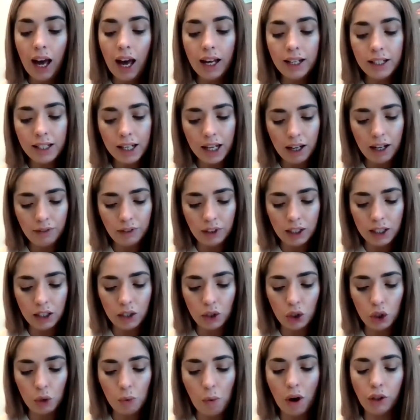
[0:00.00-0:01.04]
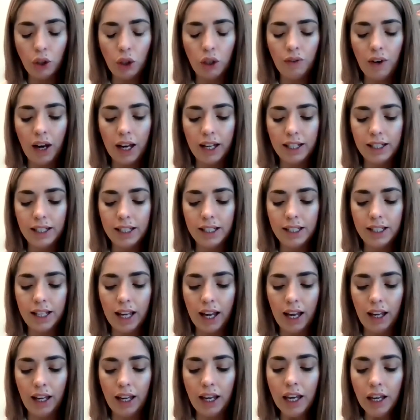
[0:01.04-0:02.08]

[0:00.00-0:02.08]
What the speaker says: And I have listened to what you've had to say,